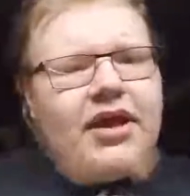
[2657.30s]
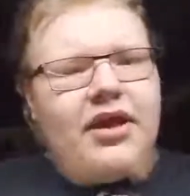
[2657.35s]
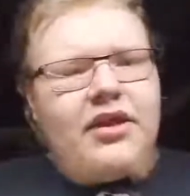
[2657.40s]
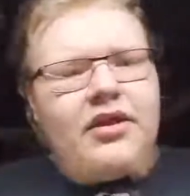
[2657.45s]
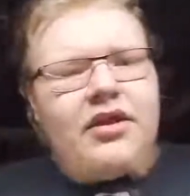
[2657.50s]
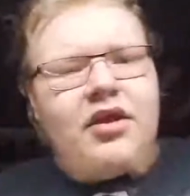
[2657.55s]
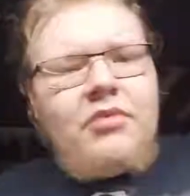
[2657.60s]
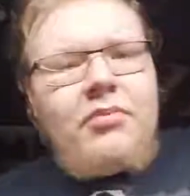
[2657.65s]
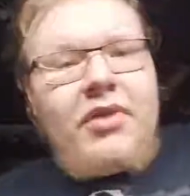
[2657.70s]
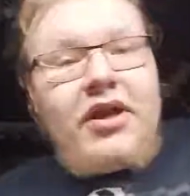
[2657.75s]
in
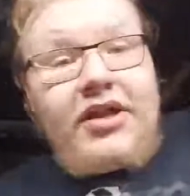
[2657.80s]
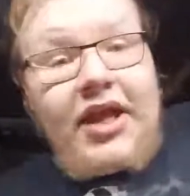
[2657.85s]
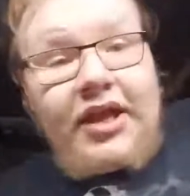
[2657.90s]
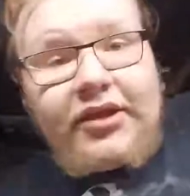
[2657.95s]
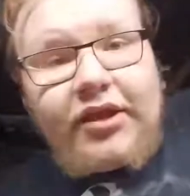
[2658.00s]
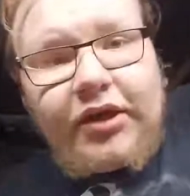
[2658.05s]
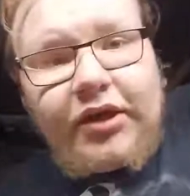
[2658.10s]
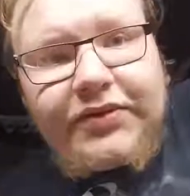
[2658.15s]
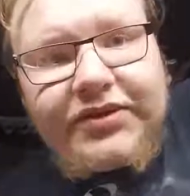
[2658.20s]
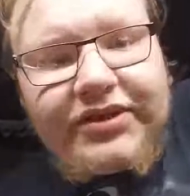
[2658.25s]
there. My dad
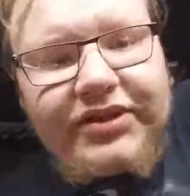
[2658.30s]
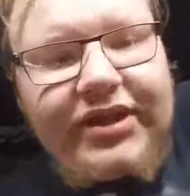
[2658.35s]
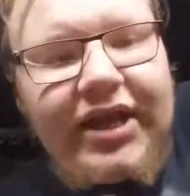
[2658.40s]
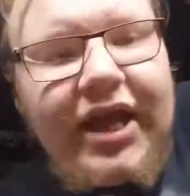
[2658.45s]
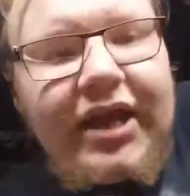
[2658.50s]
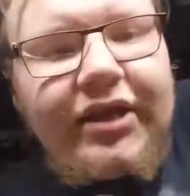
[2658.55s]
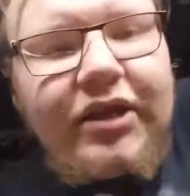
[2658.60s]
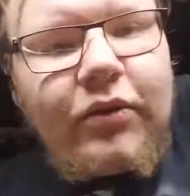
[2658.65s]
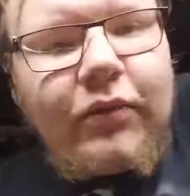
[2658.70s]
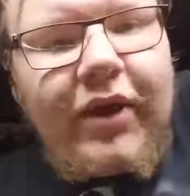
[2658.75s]
thought he was
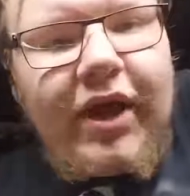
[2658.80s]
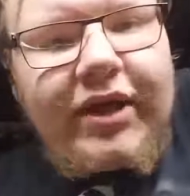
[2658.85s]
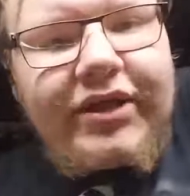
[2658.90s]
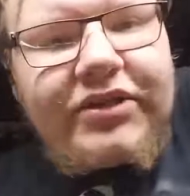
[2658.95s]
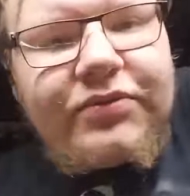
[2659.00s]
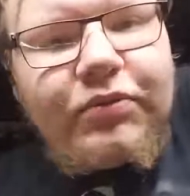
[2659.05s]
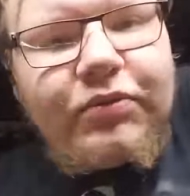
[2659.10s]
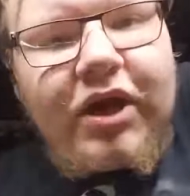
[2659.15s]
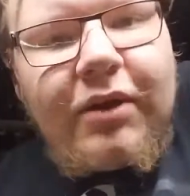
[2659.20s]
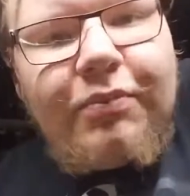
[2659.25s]
dead the way
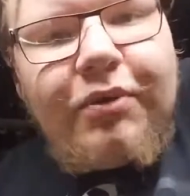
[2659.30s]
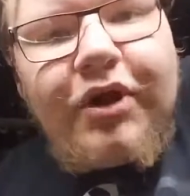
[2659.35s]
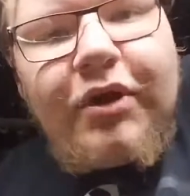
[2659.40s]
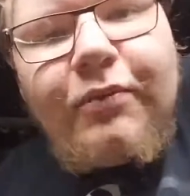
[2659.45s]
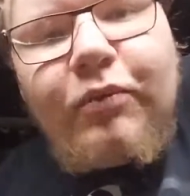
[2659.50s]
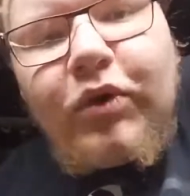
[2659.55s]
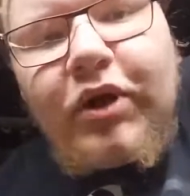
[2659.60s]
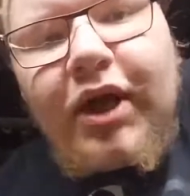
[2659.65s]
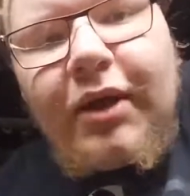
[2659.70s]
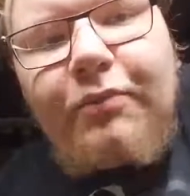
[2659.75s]
when
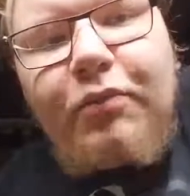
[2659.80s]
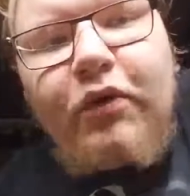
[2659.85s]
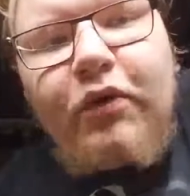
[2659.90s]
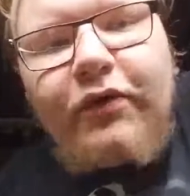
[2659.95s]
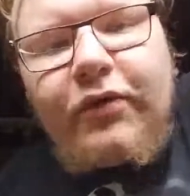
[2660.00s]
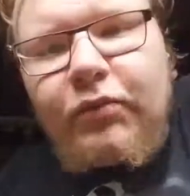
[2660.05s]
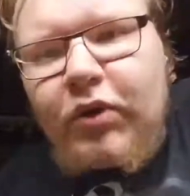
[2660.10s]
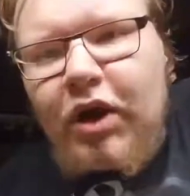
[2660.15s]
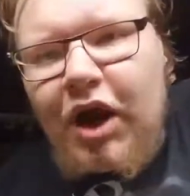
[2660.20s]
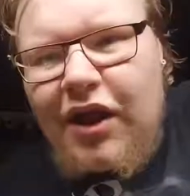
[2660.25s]
I moved
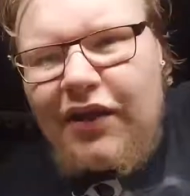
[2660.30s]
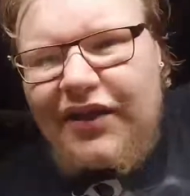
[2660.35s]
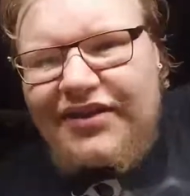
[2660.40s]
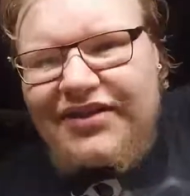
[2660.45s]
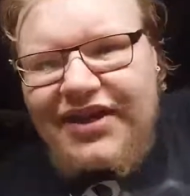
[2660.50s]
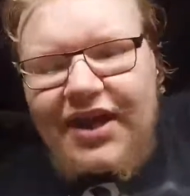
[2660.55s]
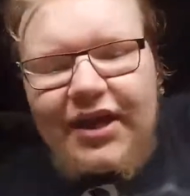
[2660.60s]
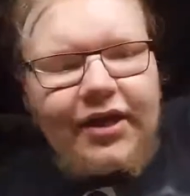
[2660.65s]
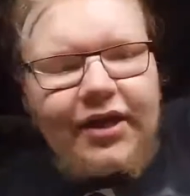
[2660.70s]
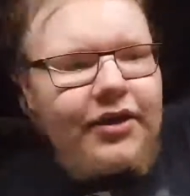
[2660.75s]
him around in the
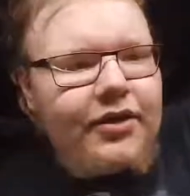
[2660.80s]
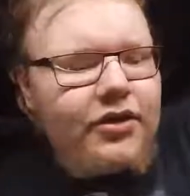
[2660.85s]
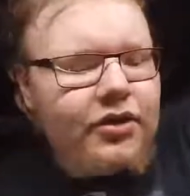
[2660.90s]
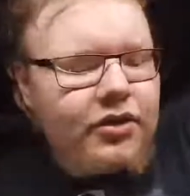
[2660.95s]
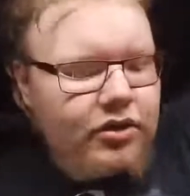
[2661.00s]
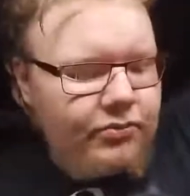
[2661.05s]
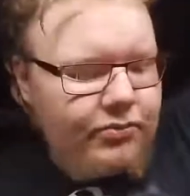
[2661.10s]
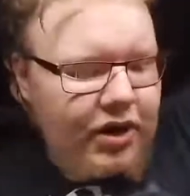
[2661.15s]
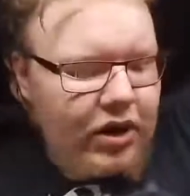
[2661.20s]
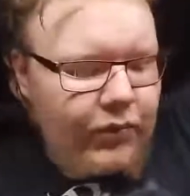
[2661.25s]
tank
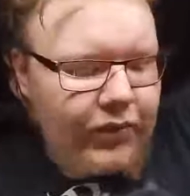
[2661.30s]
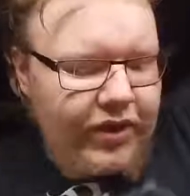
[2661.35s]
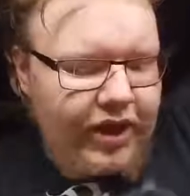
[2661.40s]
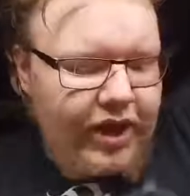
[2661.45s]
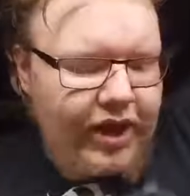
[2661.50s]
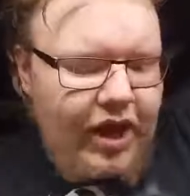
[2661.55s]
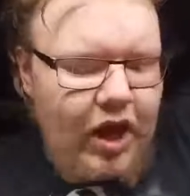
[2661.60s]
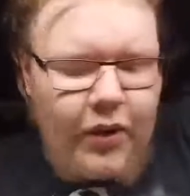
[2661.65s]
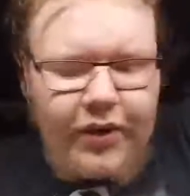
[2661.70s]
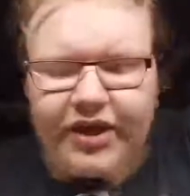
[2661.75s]
about a week
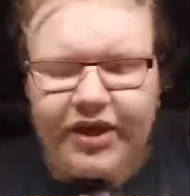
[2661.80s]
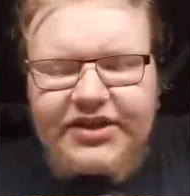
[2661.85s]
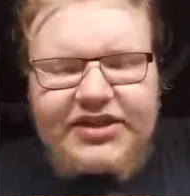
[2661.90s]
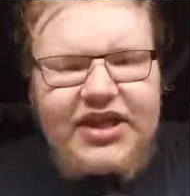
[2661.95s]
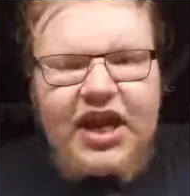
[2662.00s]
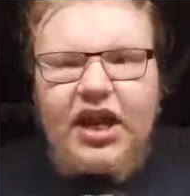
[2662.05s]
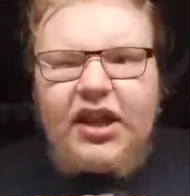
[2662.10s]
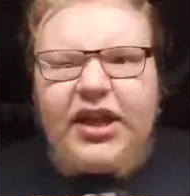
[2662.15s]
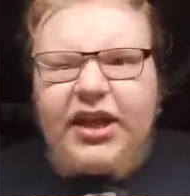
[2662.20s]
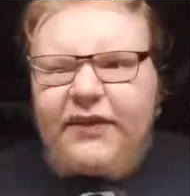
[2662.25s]
ago. He just
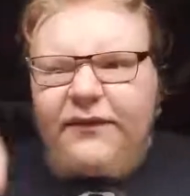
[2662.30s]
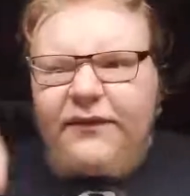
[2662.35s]
kind of like